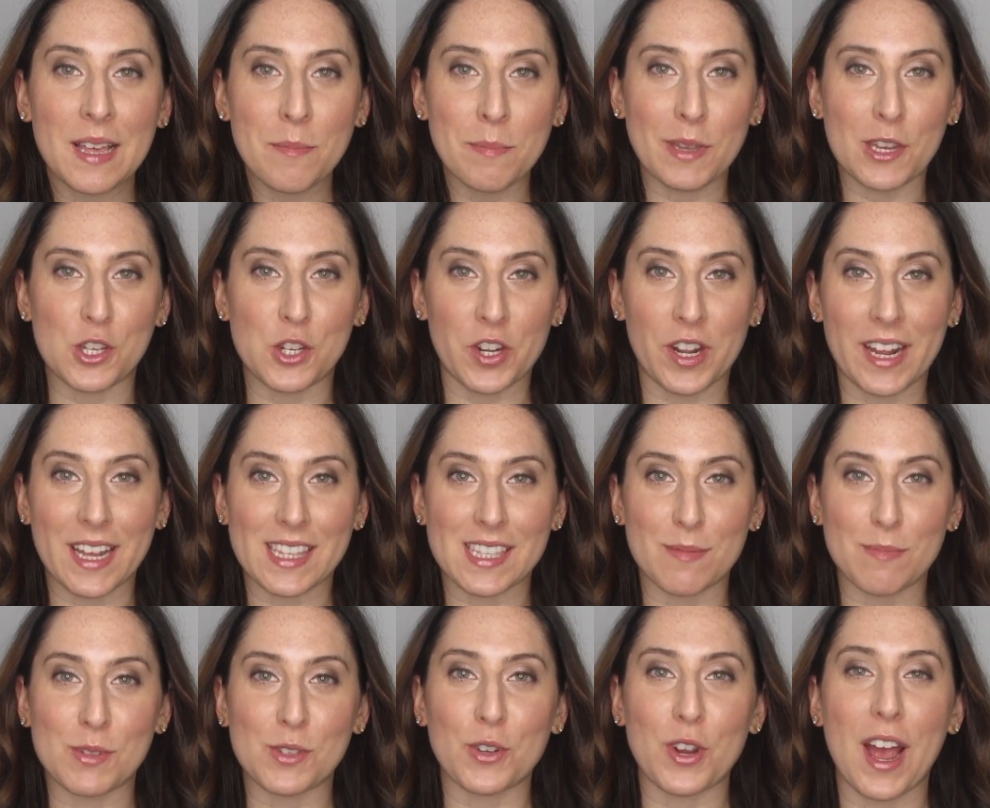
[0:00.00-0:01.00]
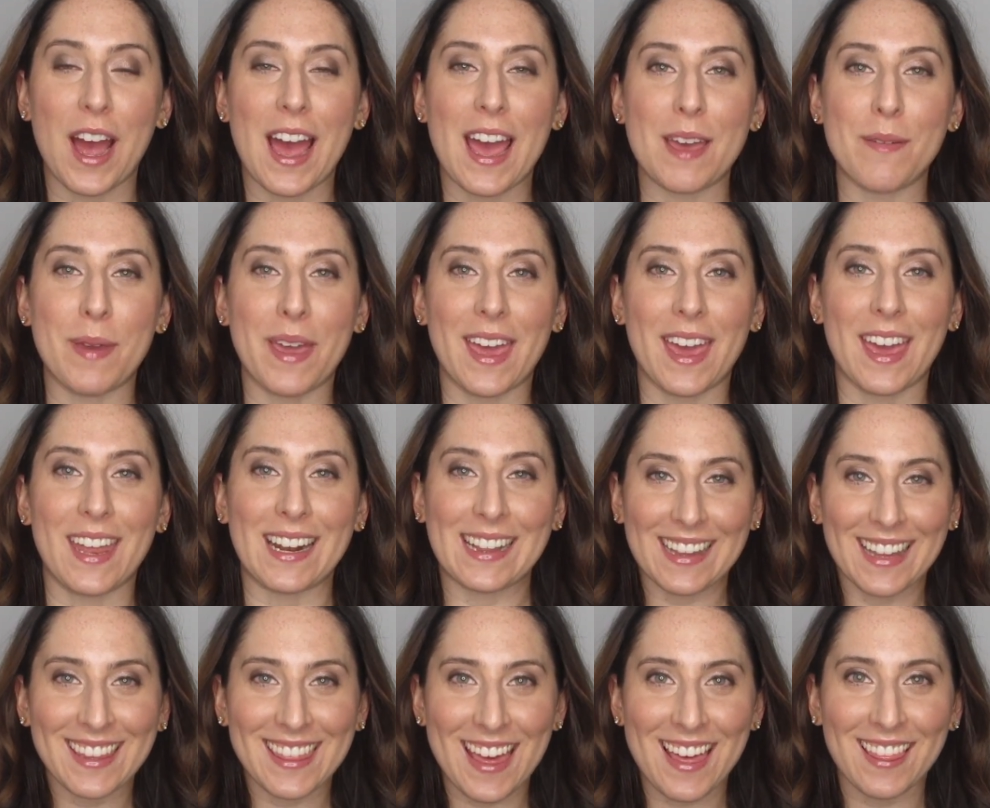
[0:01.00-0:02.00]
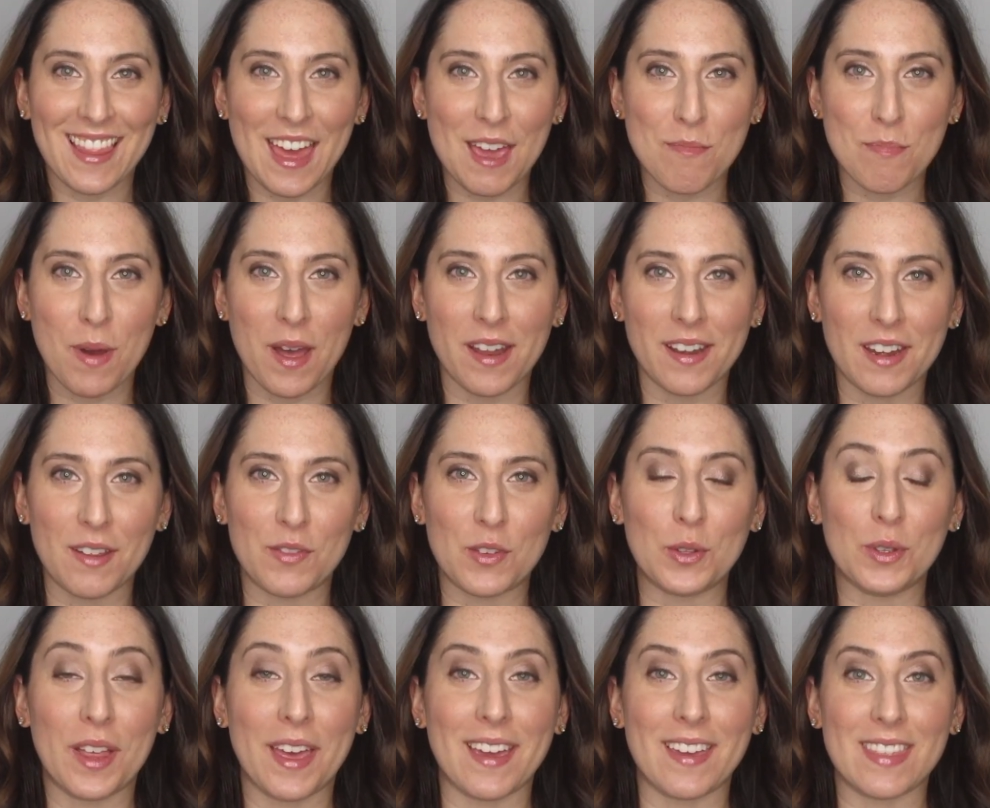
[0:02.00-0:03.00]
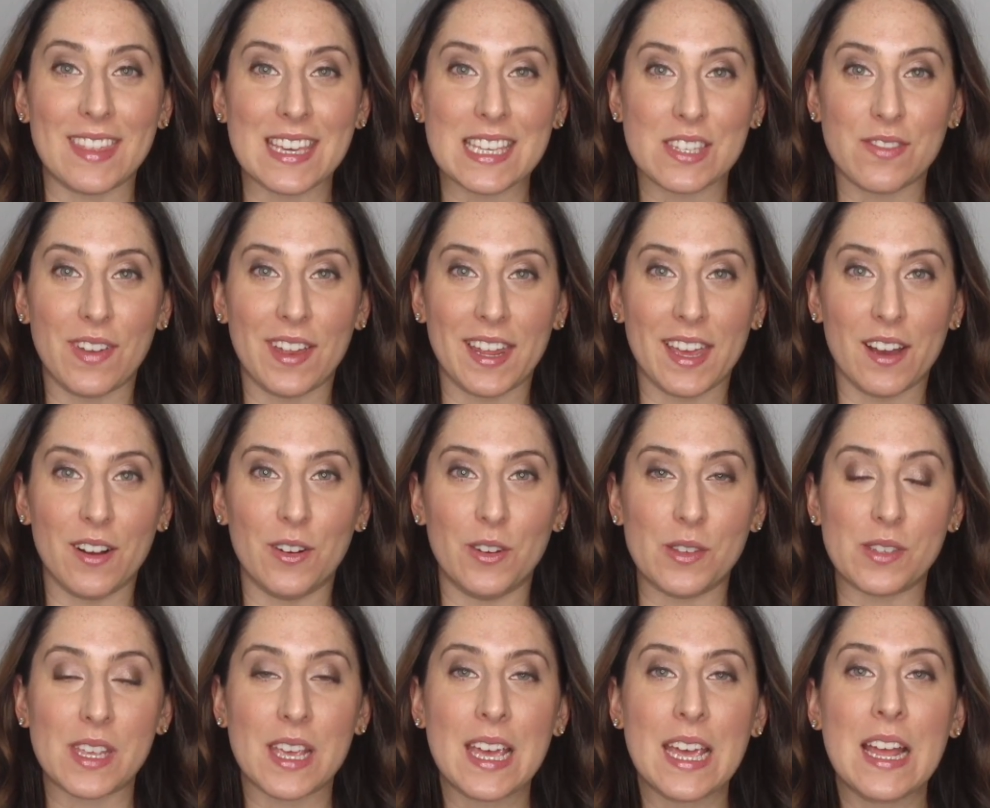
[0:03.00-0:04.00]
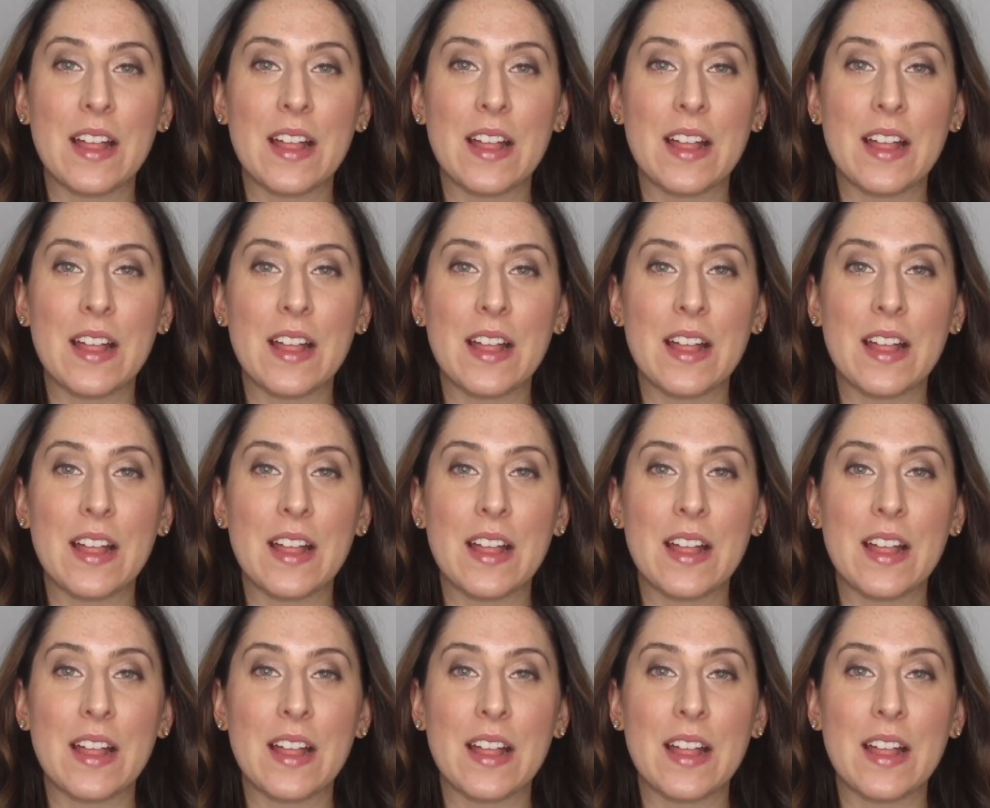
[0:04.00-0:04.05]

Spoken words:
Be sure to hit subscribe and click that like button if you like these videos.